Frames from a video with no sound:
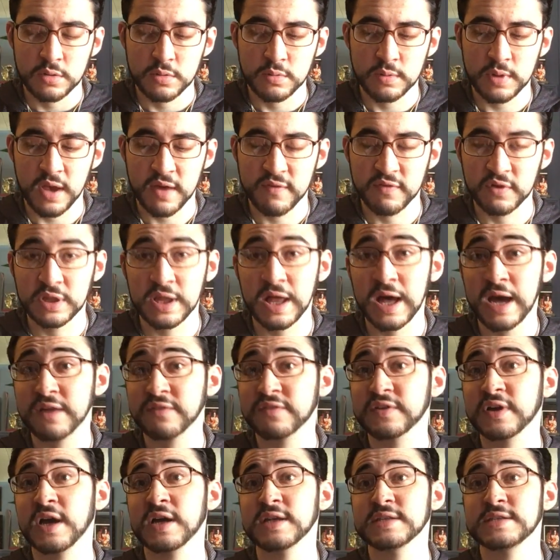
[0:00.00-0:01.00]
lot
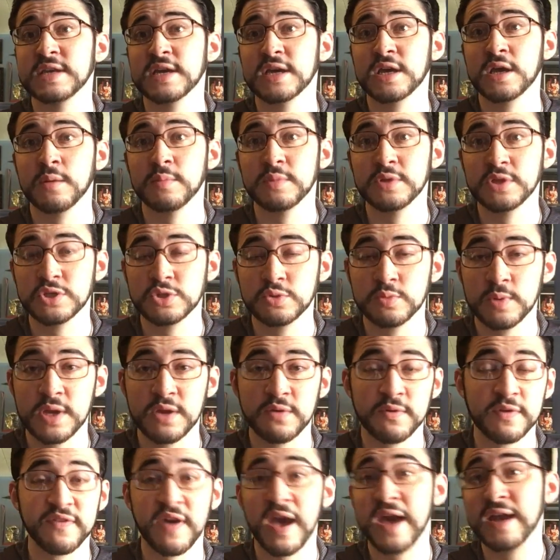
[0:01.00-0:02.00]
of content coming this
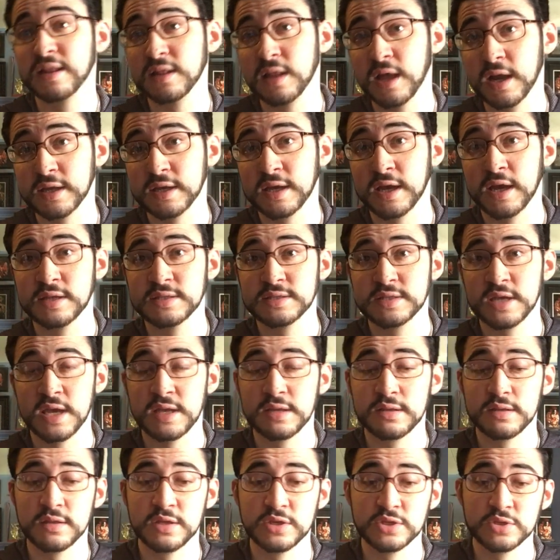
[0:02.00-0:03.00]
week. We've had a lot of
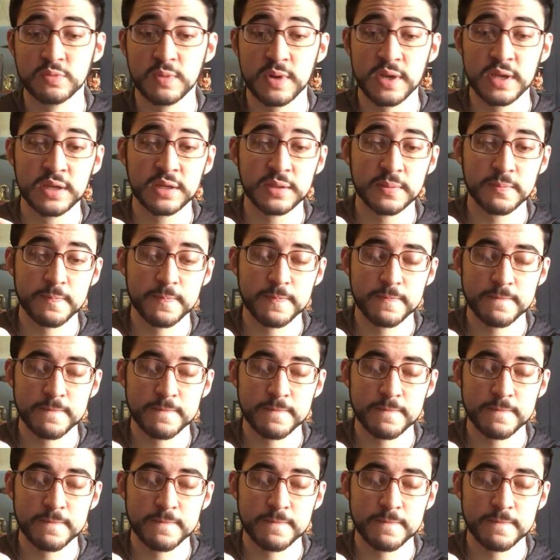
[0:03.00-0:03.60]
content this week,